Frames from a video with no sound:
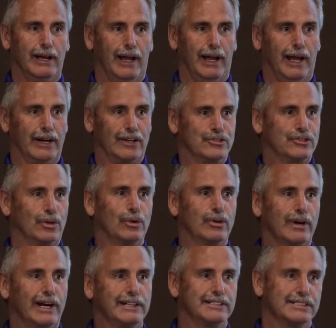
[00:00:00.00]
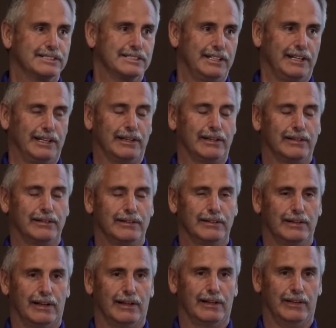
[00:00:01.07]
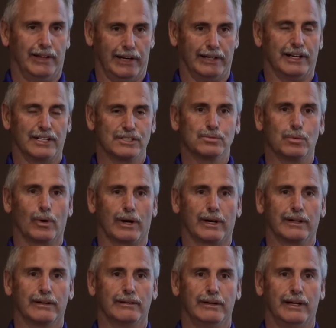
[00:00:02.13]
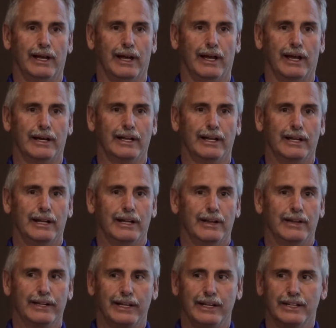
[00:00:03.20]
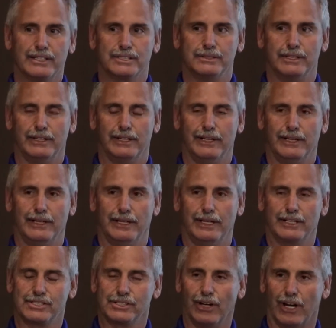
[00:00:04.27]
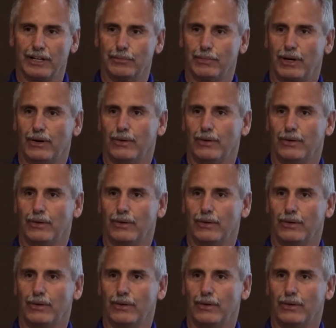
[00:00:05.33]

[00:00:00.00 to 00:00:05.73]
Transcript: And it's so great to see that it does work. And the key is, it shouldn't